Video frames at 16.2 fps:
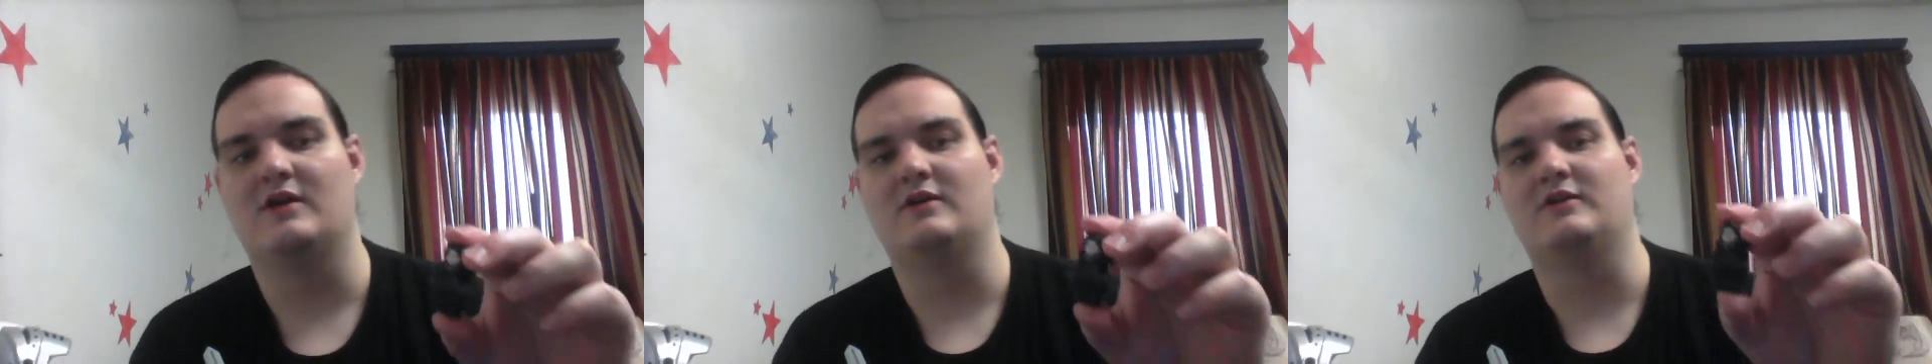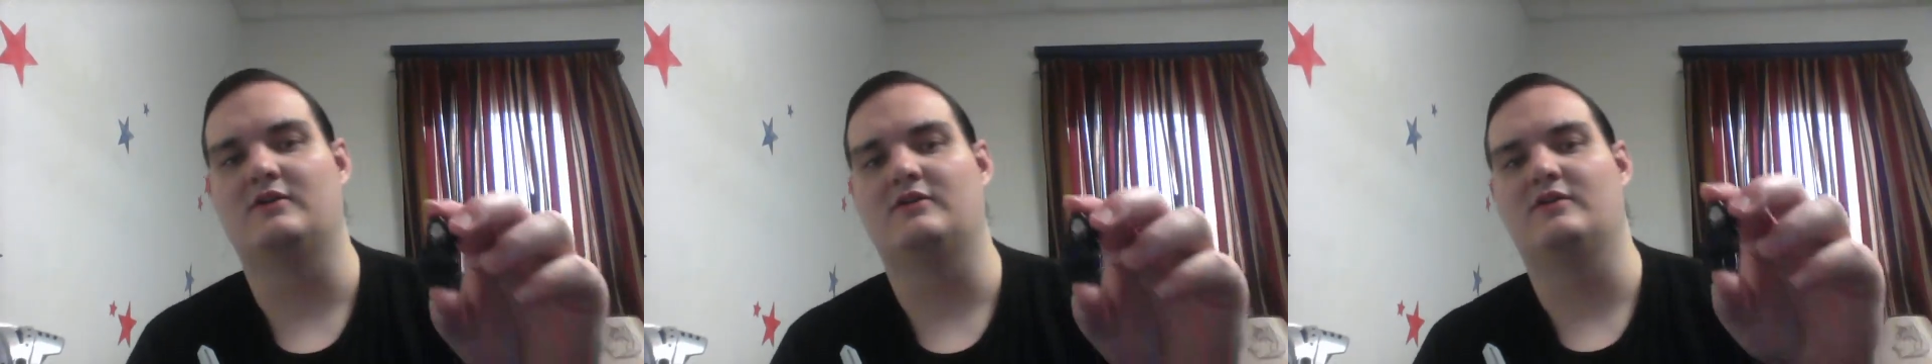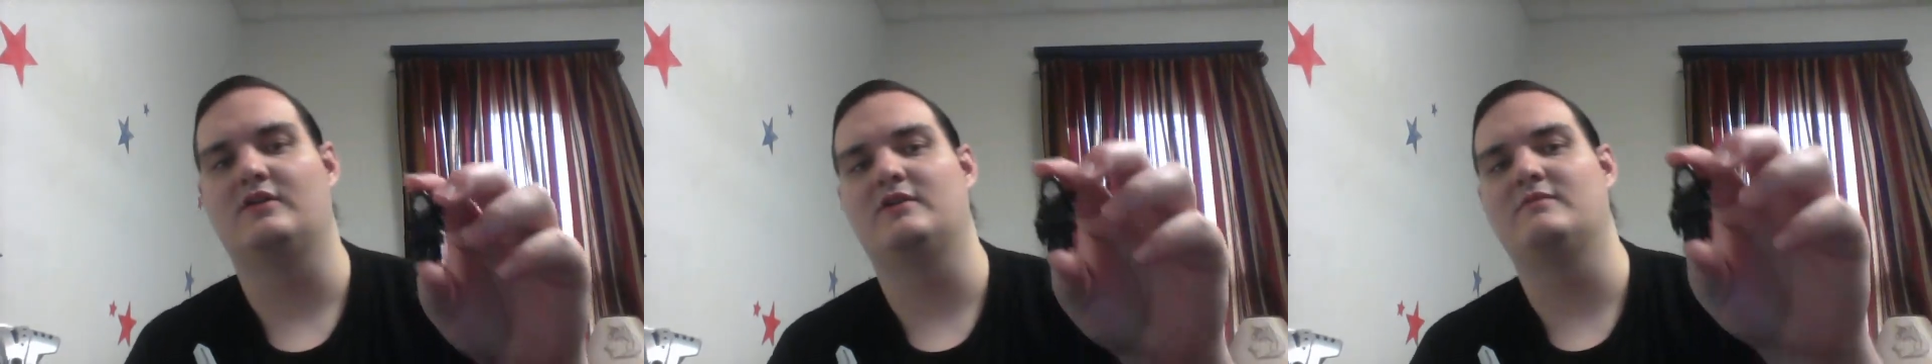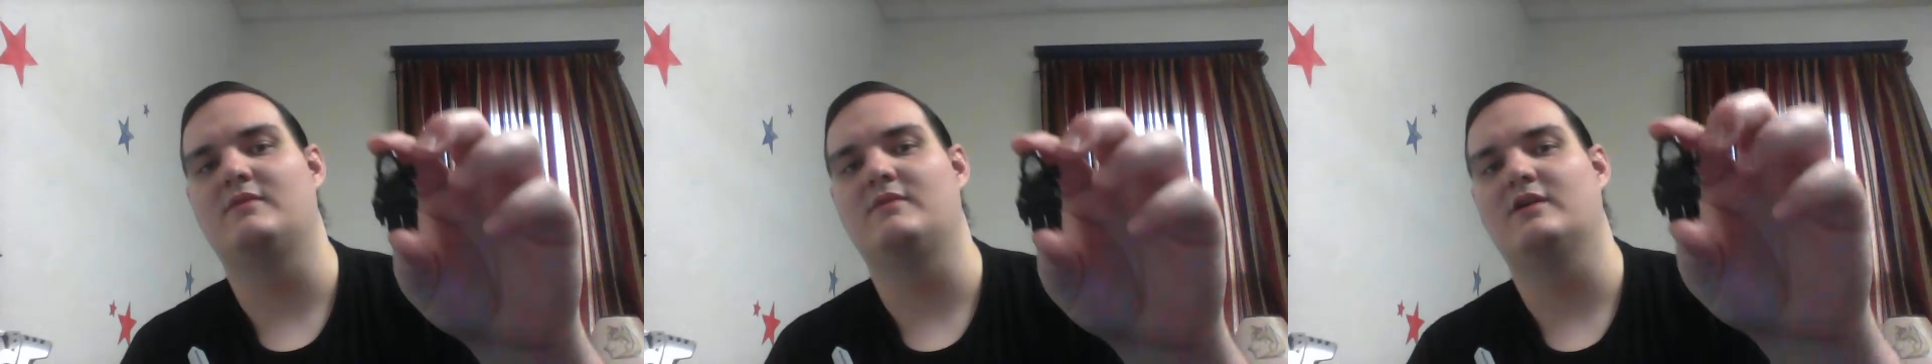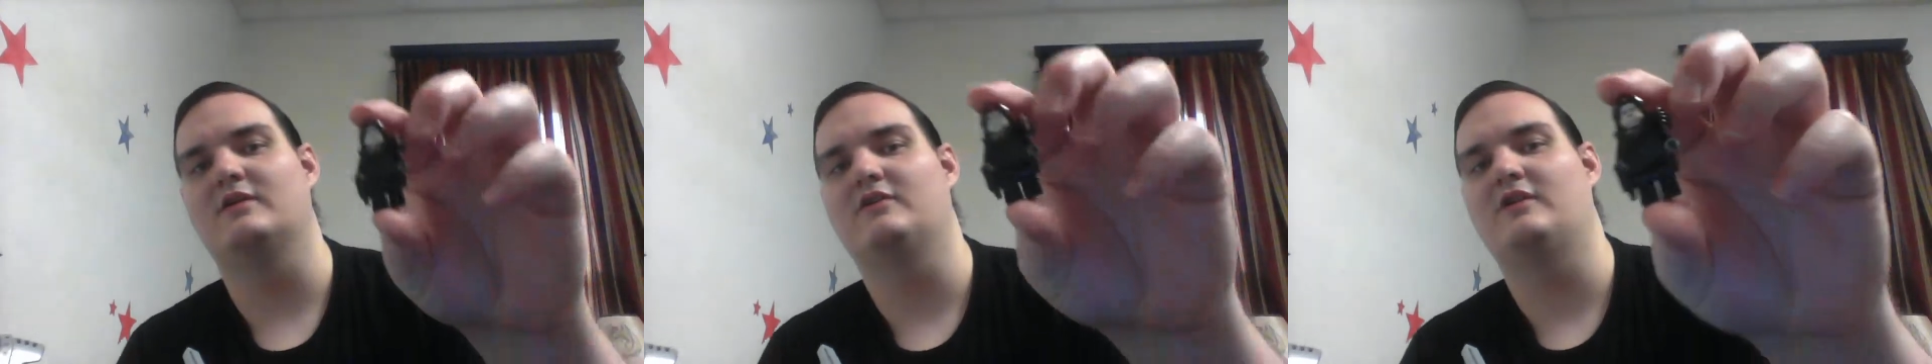I decided to
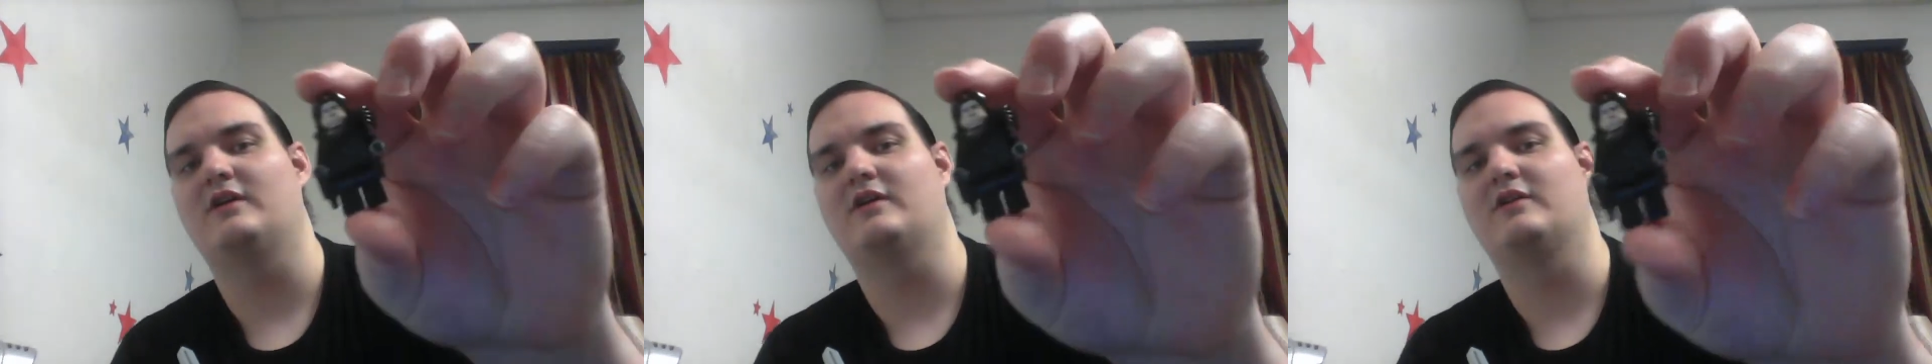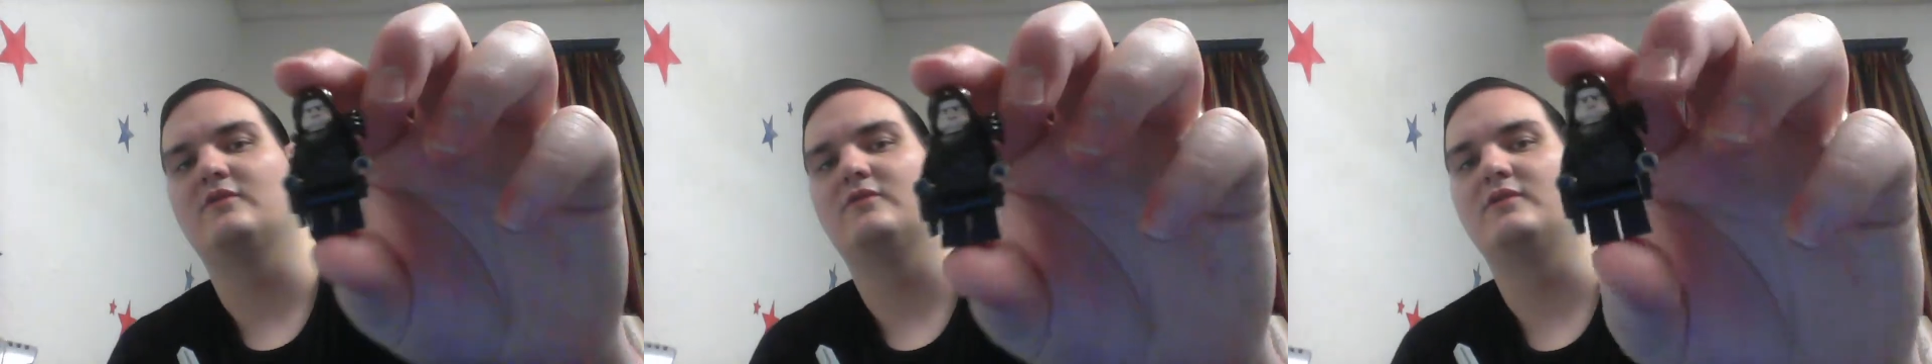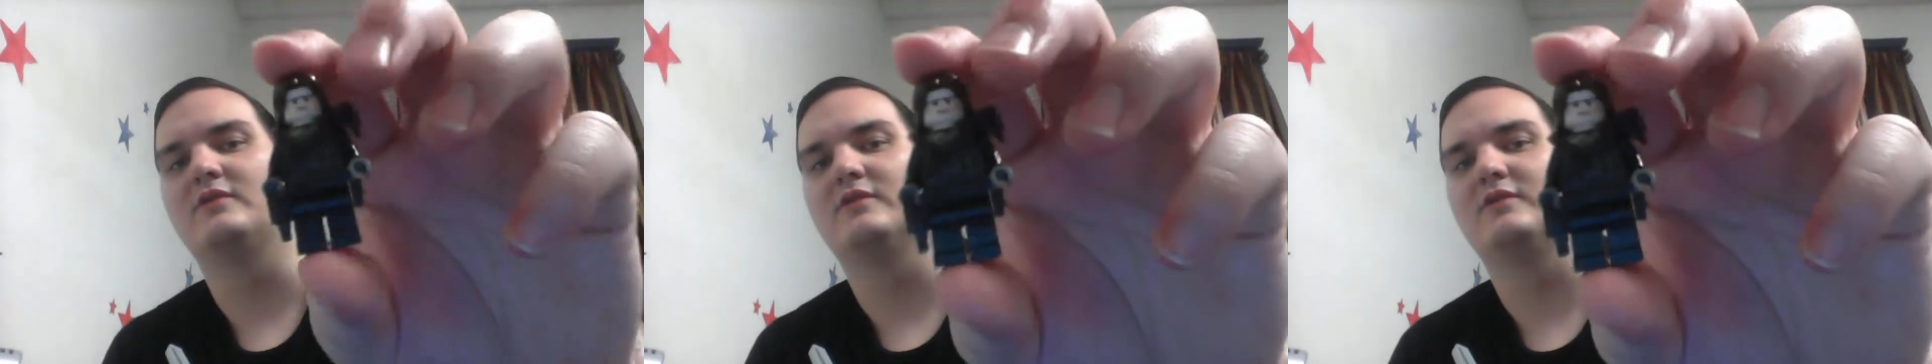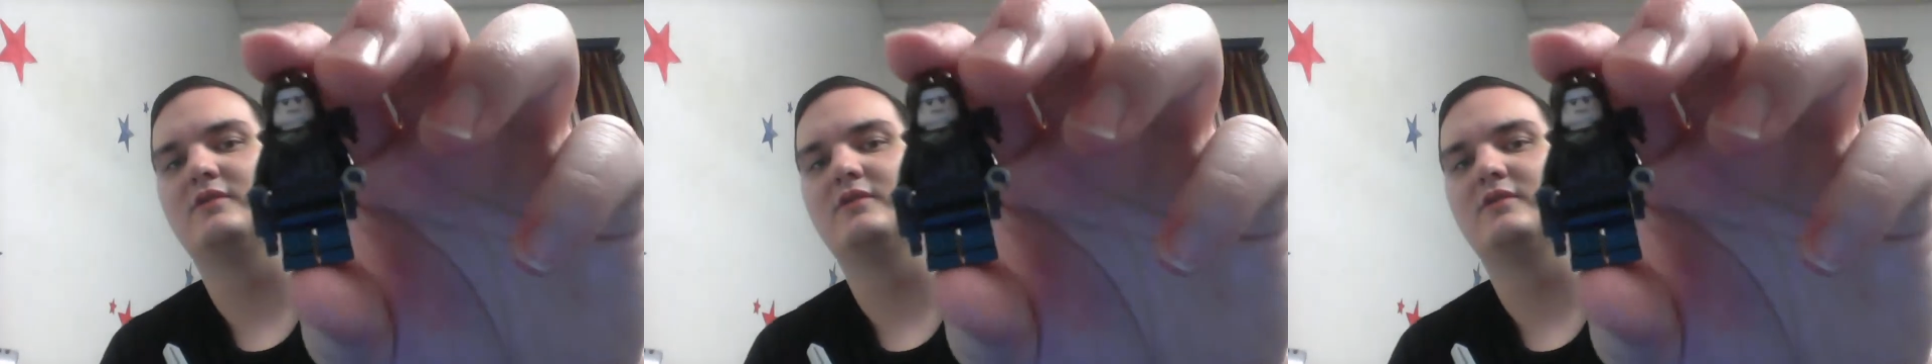make a second one,